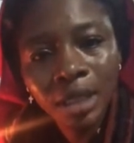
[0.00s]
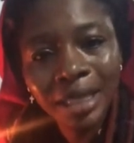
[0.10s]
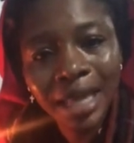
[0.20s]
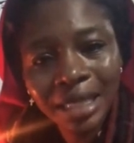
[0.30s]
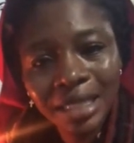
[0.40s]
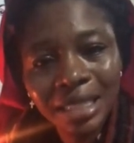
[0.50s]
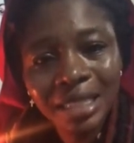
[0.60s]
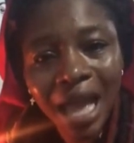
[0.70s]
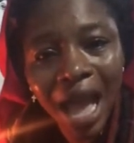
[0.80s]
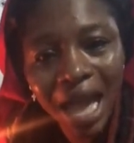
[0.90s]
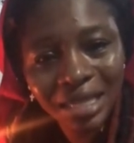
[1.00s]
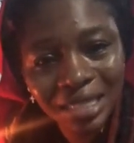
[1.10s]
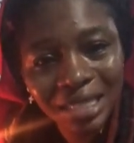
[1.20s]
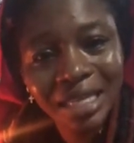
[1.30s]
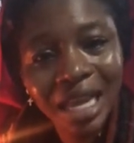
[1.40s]
that is the
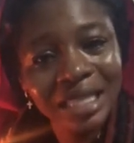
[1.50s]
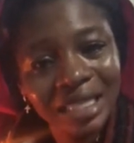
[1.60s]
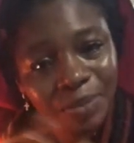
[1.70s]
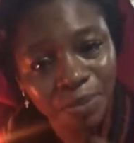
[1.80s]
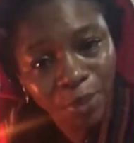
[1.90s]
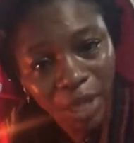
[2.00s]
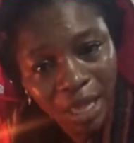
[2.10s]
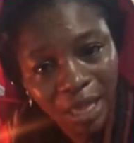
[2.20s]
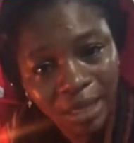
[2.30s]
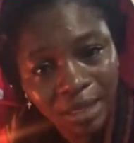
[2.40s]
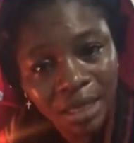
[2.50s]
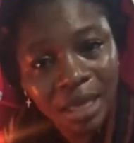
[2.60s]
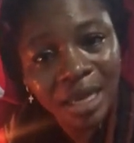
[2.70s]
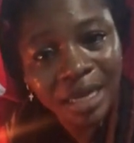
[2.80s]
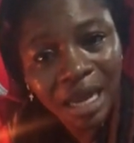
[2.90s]
accident pain
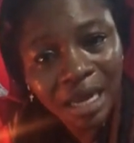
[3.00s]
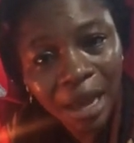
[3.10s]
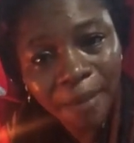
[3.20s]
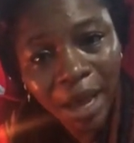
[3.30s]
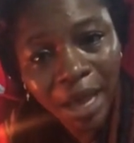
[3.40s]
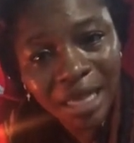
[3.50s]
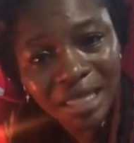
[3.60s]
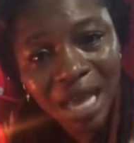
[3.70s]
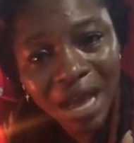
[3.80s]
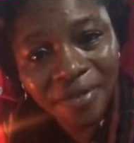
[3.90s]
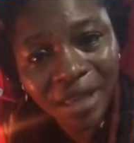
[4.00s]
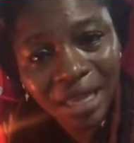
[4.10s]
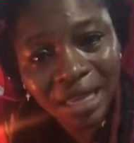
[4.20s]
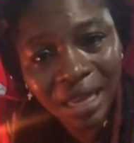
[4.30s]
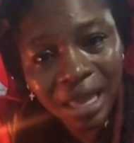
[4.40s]
Nanama is having
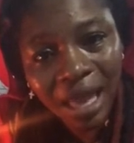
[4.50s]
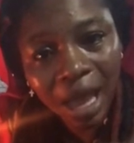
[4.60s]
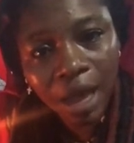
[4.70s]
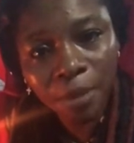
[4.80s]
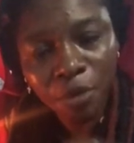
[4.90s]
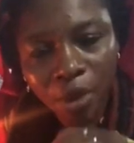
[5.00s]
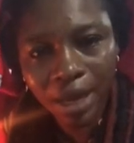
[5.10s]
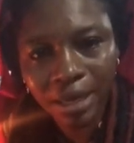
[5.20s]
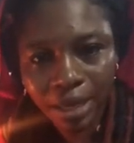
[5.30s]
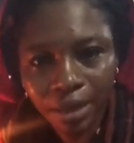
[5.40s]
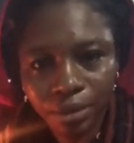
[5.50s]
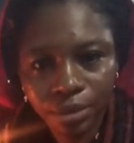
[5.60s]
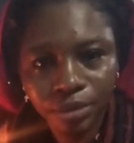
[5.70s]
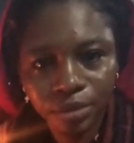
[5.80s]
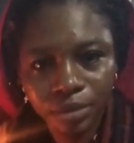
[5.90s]
in her arm right now.
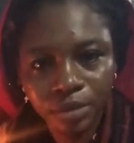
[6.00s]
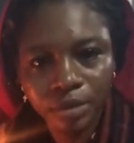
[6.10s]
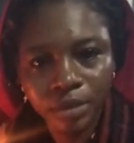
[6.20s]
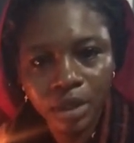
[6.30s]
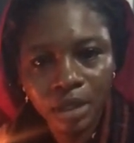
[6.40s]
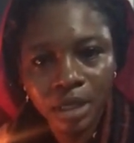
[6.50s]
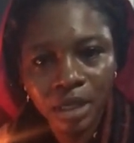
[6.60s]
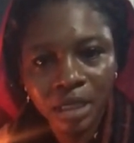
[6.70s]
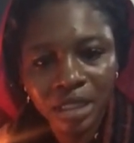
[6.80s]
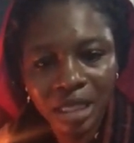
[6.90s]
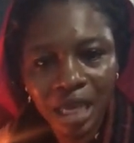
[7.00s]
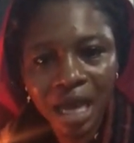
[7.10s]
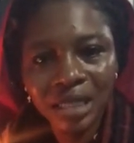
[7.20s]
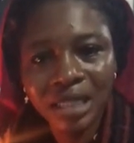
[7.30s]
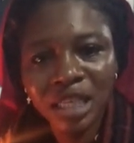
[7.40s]
She
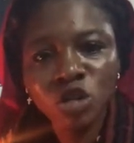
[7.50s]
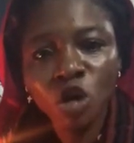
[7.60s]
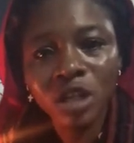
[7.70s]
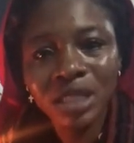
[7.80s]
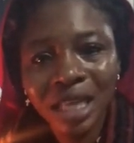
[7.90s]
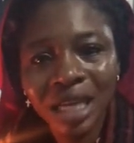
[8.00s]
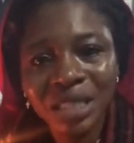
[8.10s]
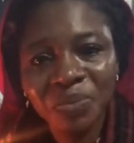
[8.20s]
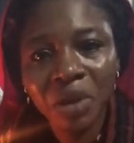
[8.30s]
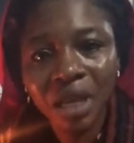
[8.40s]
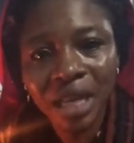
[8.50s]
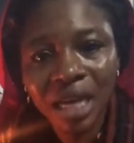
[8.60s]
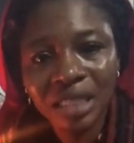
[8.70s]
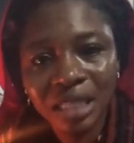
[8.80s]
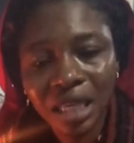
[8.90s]
has this constant pain
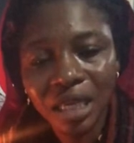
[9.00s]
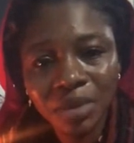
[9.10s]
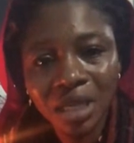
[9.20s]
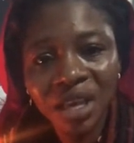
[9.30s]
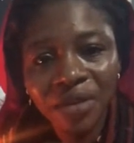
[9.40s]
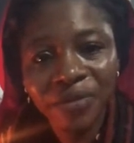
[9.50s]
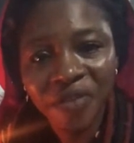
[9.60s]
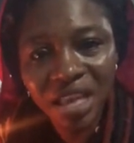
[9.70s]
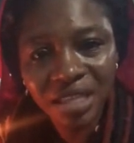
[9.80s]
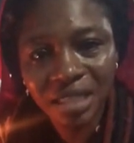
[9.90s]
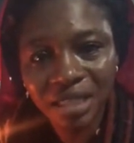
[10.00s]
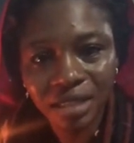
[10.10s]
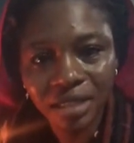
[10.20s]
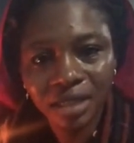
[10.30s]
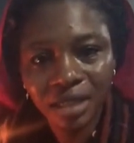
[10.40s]
that she keeps facing.
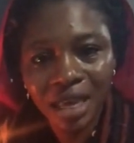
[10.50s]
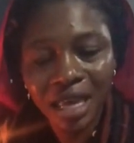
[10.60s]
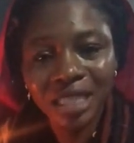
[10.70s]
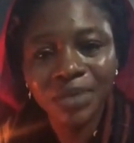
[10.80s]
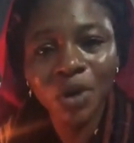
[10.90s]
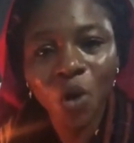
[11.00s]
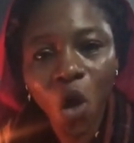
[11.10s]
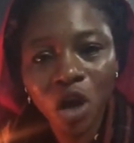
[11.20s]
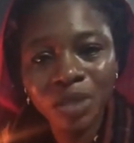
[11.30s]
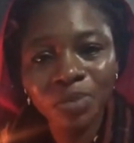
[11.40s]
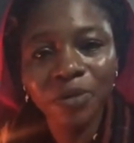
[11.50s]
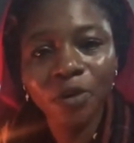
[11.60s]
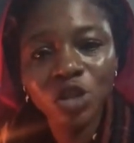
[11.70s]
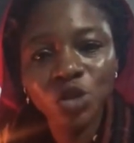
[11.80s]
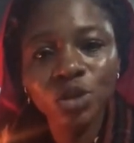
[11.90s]
It's because
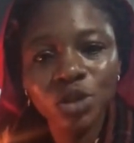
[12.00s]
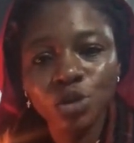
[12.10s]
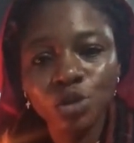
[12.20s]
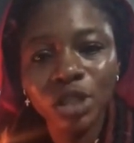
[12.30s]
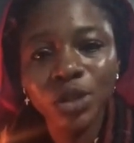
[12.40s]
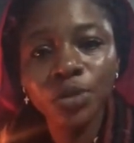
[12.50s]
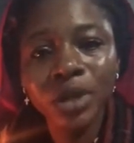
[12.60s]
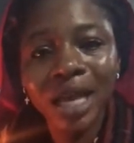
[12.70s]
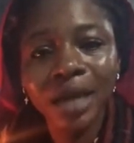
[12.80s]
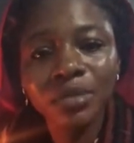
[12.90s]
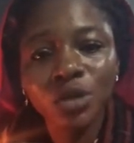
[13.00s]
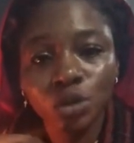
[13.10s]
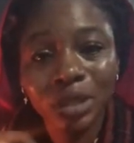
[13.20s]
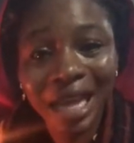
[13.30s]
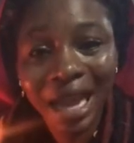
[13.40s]
before Suzzy Williams
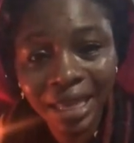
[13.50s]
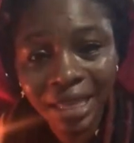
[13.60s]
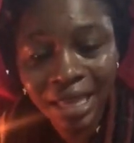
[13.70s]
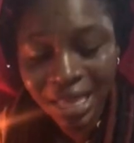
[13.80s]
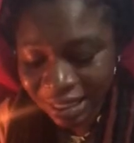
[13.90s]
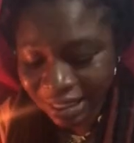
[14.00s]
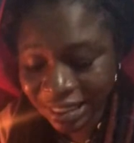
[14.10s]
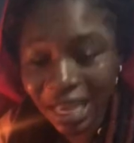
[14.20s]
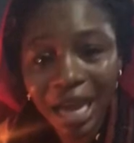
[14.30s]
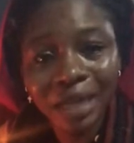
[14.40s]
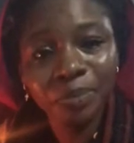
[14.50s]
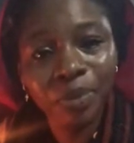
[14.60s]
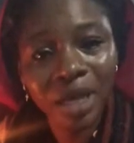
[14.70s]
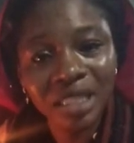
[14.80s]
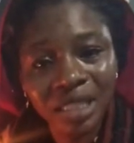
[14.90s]
would die, she had
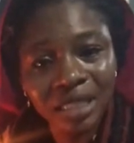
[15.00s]
pain.